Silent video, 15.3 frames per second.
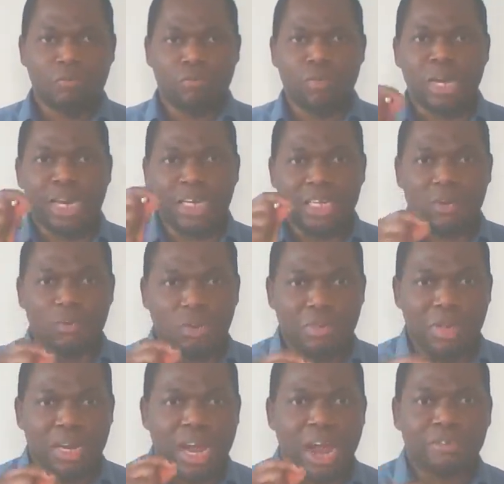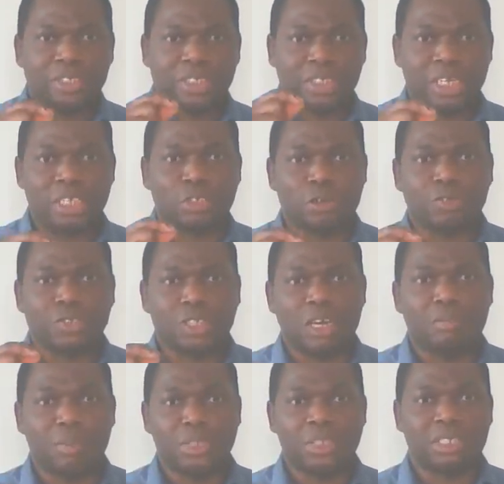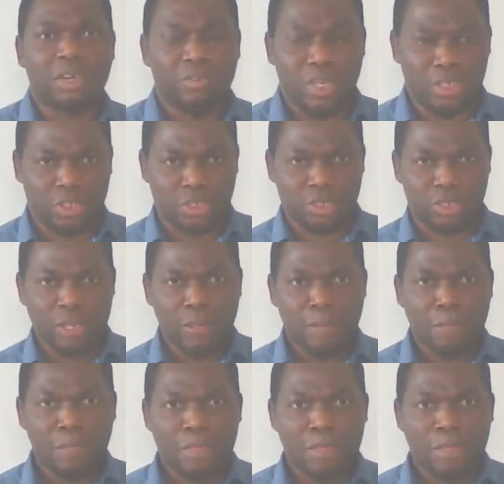Fulani women have sense of self-preservation.